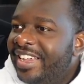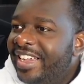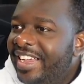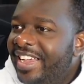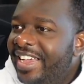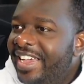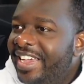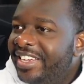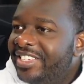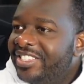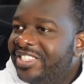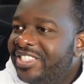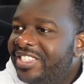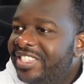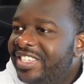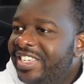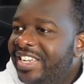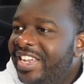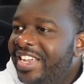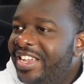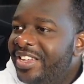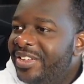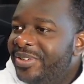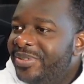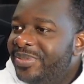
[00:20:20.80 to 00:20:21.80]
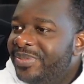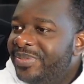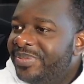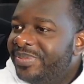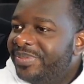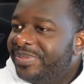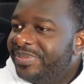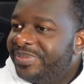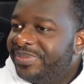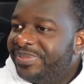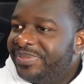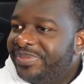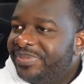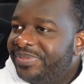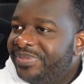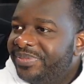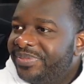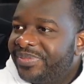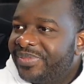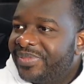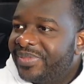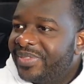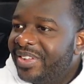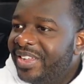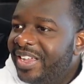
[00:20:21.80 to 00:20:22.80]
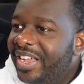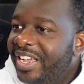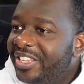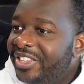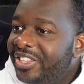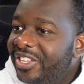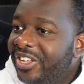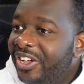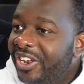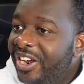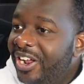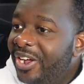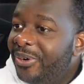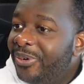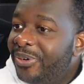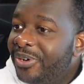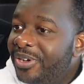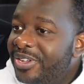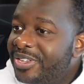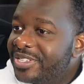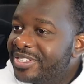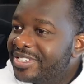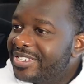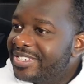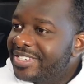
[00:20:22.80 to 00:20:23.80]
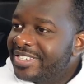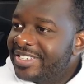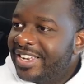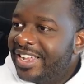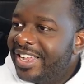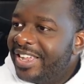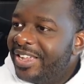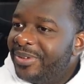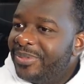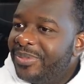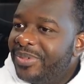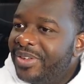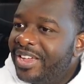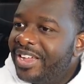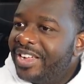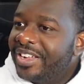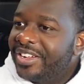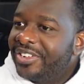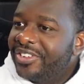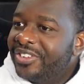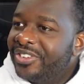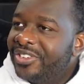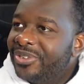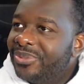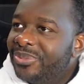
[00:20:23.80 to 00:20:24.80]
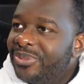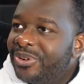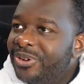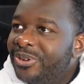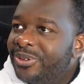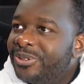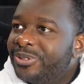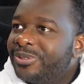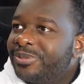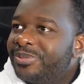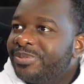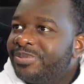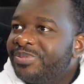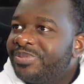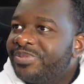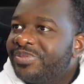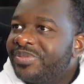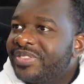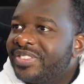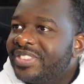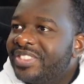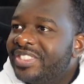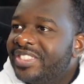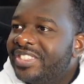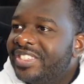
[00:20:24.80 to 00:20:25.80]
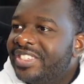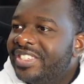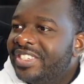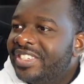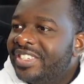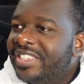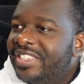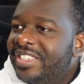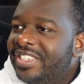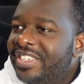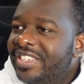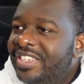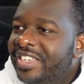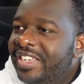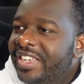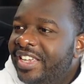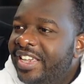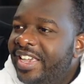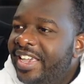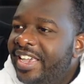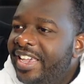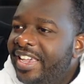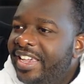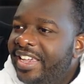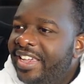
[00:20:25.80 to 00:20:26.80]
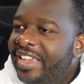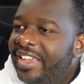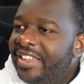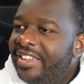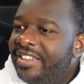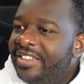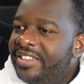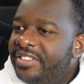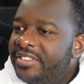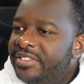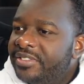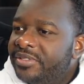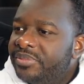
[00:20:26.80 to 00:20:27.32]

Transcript: Actually, I thought I was good. I am not good, bro. And